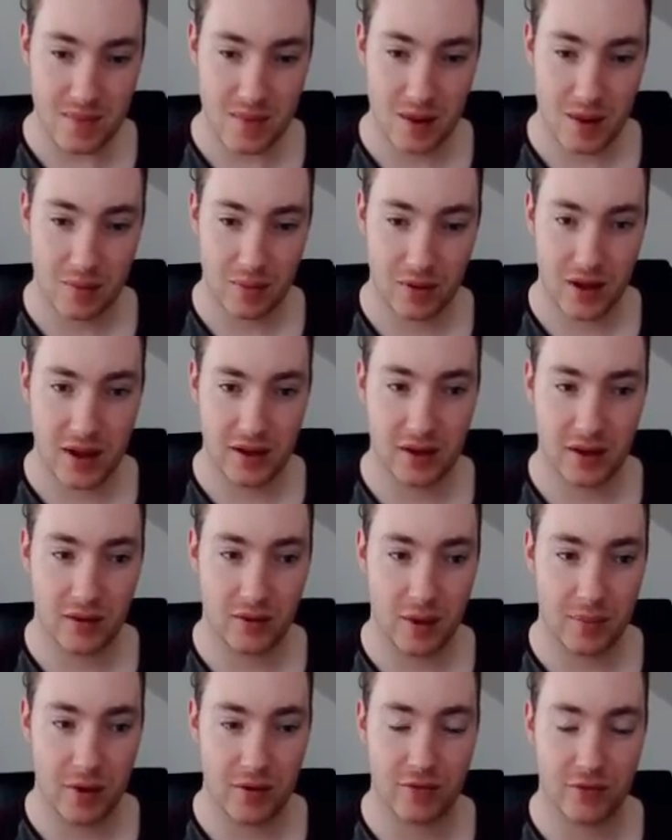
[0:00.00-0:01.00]
But yeah, no,
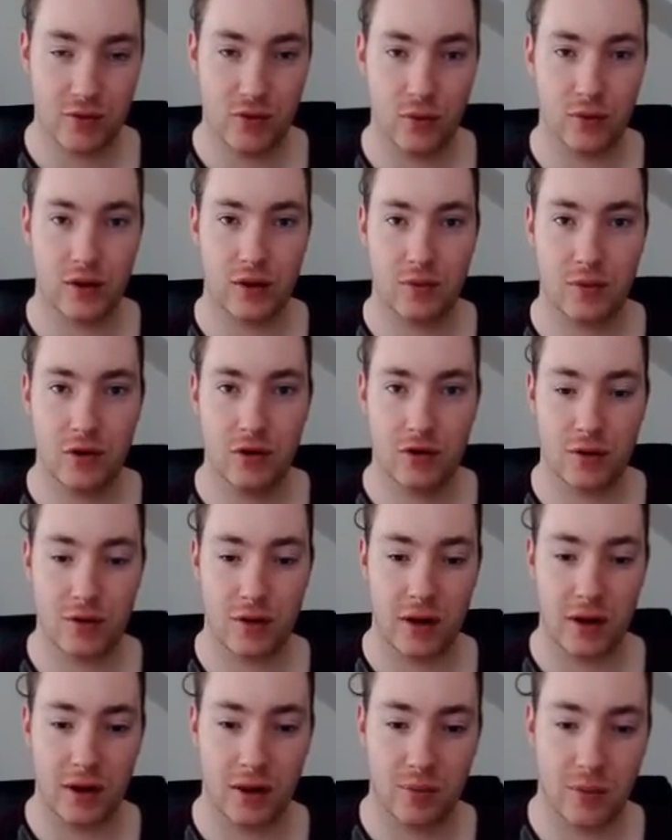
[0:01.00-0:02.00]
they're both cool, they're good
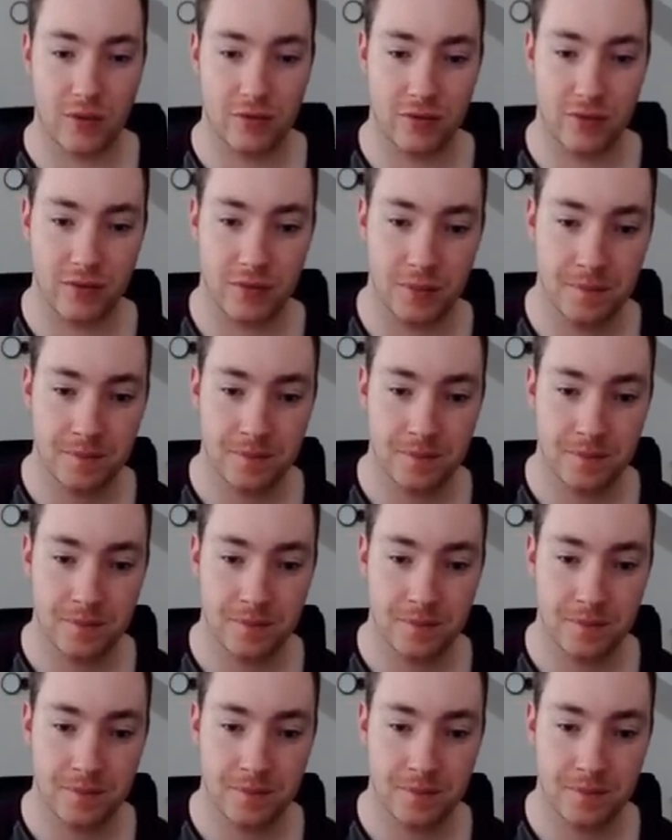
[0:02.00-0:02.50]
designs, both of them.